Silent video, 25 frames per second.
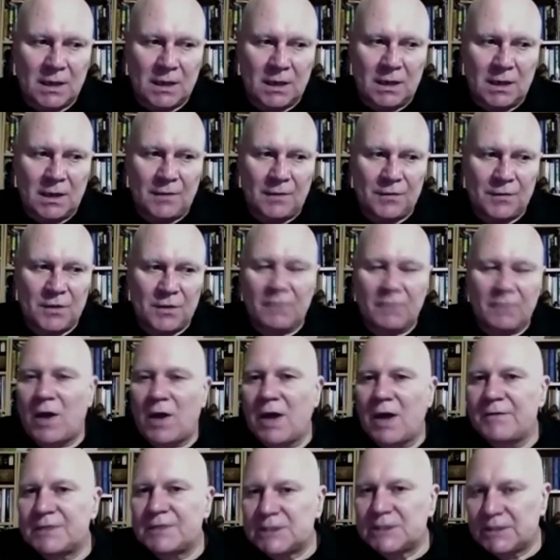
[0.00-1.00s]

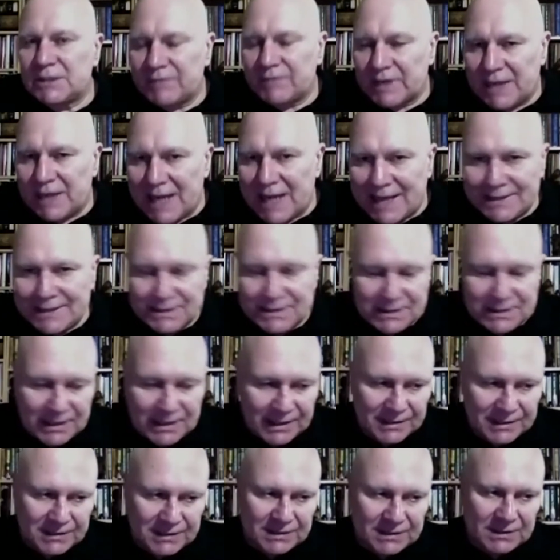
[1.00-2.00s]
survivors of
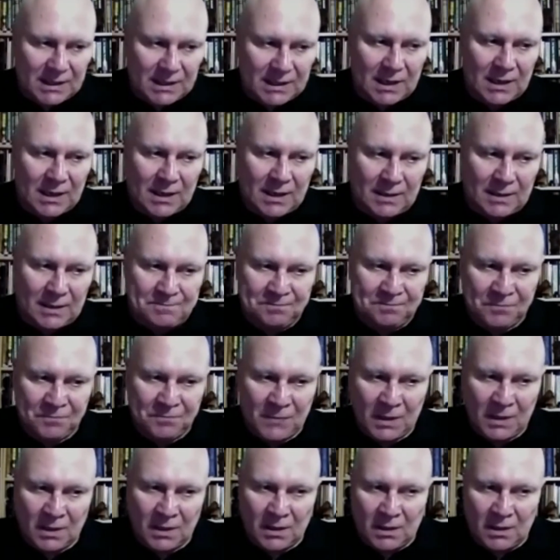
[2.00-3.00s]
Atlantis,
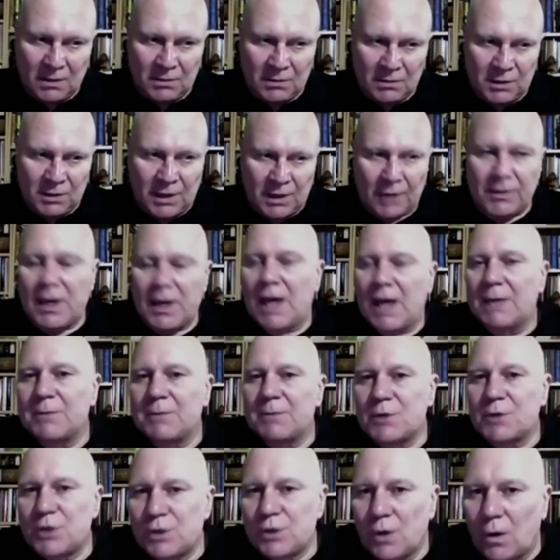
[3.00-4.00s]
you know, came
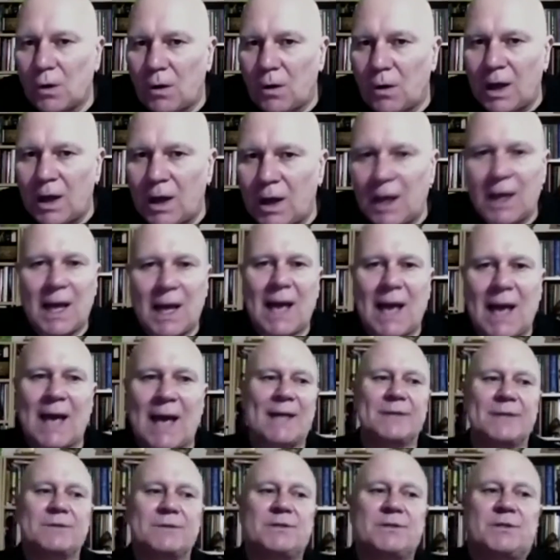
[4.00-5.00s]
ashore
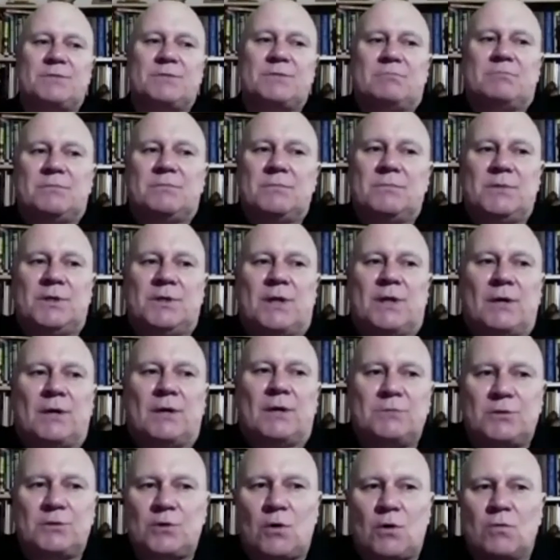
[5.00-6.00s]
and, you know,
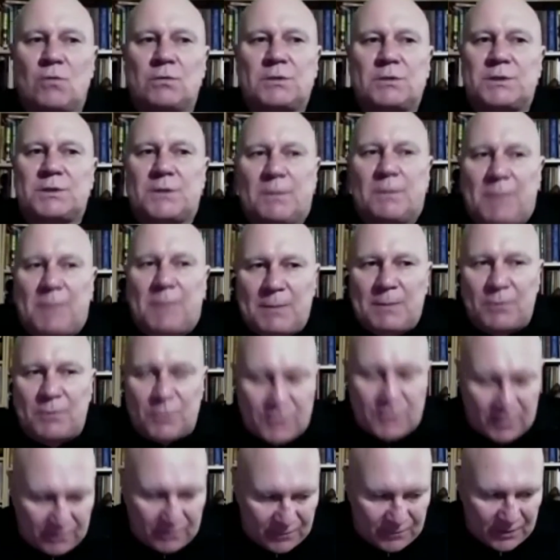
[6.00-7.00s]
taught the peoples
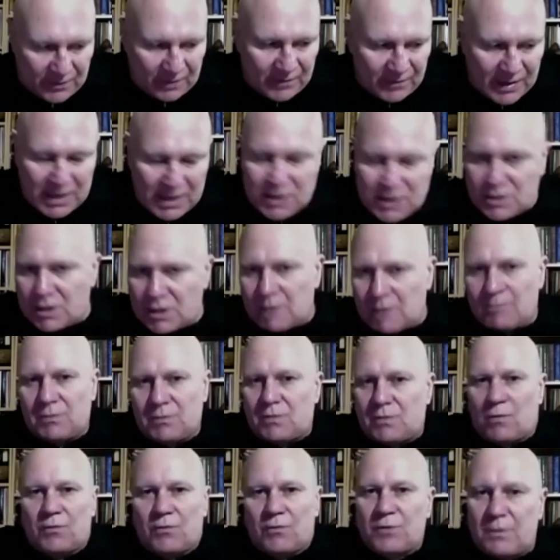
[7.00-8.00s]
of Egypt
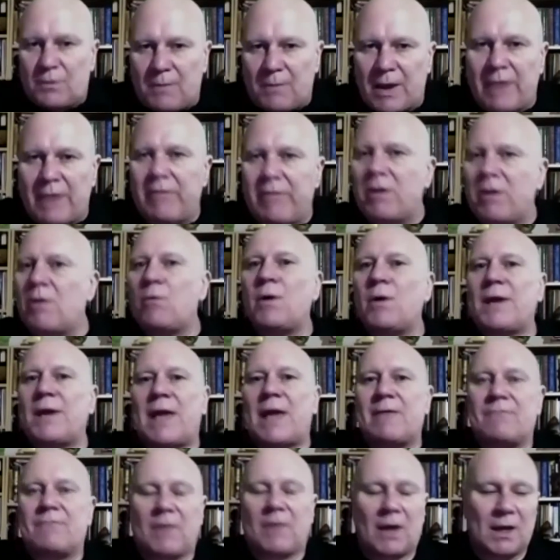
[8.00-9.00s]
or Sumeria or
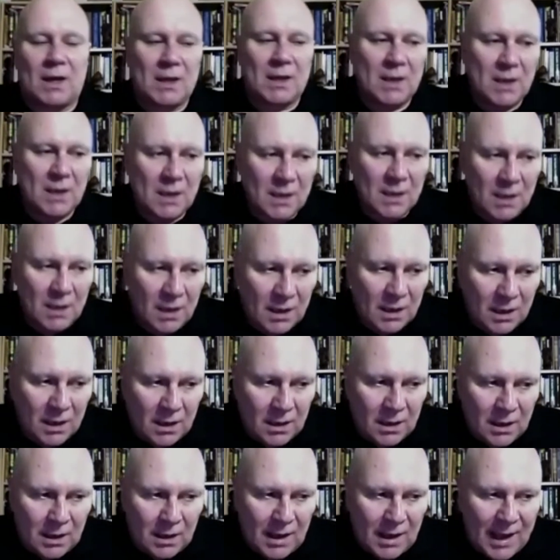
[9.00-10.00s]
whatever
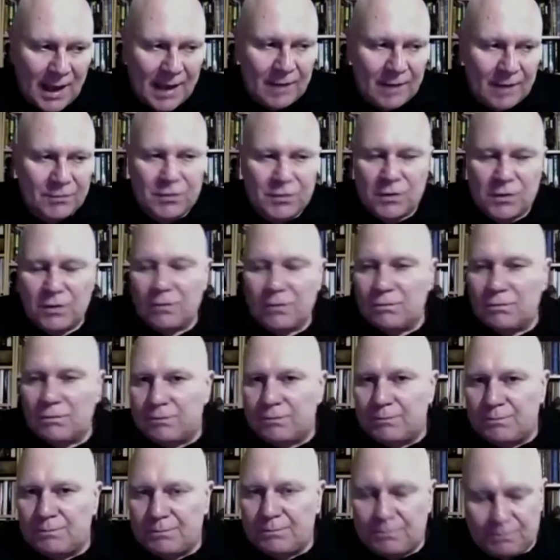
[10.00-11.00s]
how to
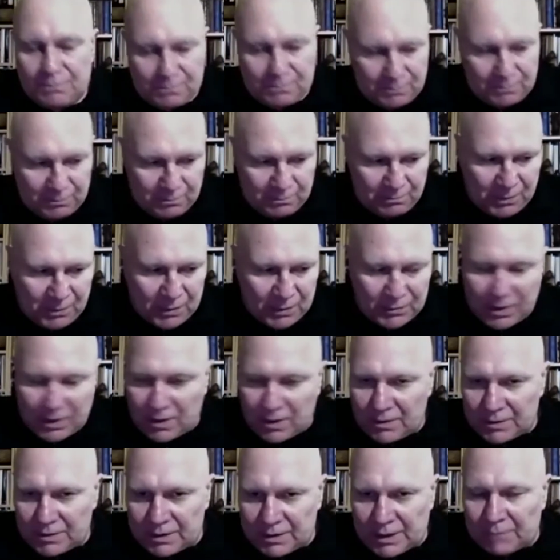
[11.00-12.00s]

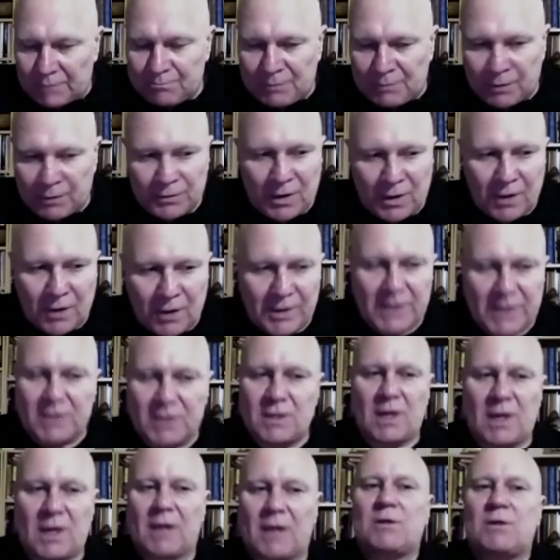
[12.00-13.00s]
build
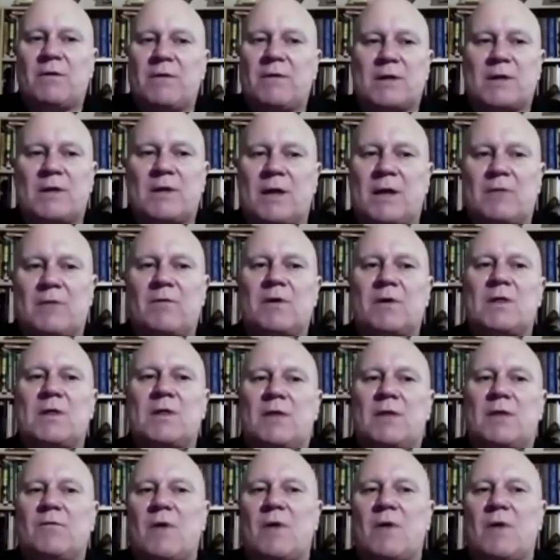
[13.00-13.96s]
architecture, etc.